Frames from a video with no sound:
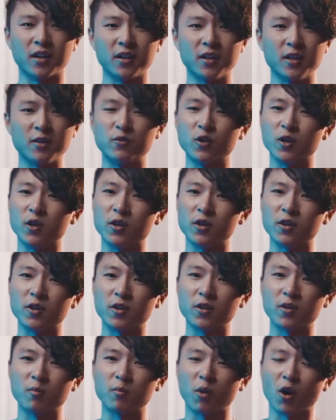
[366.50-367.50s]
If your
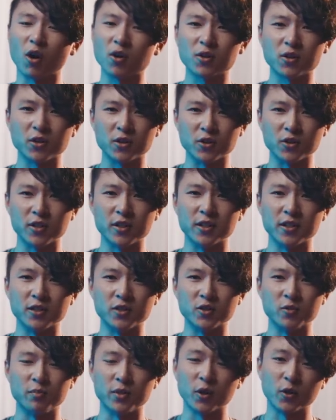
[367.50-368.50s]
partner
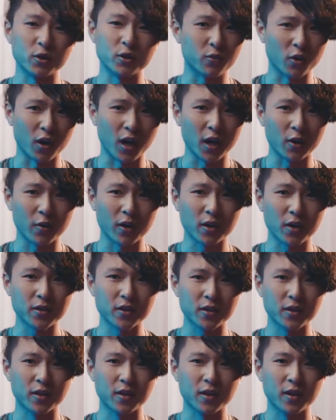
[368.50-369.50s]
is building for high ground,
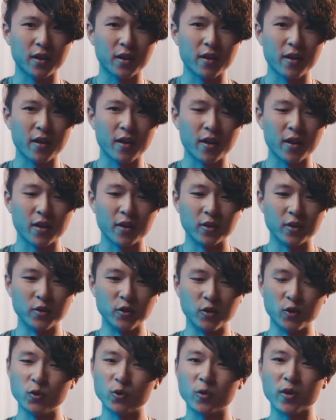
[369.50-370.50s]

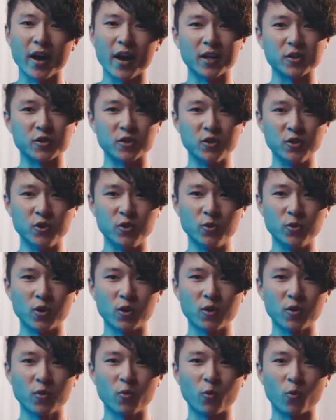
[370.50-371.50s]
you as the
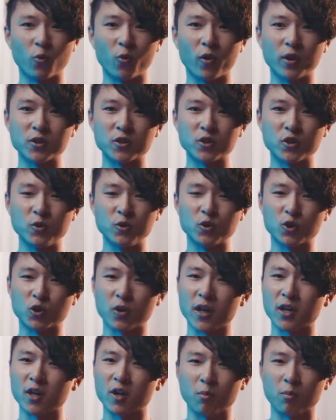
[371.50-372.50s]
duo want to
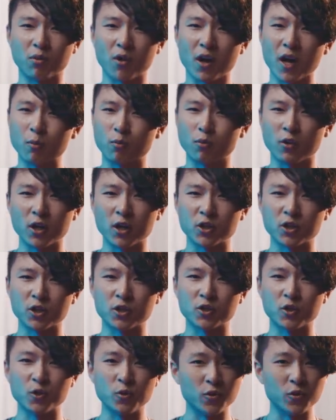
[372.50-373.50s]
try to apply pressure
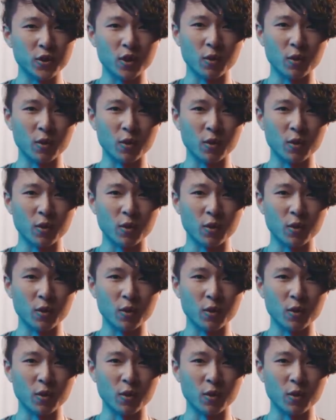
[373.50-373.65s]
to the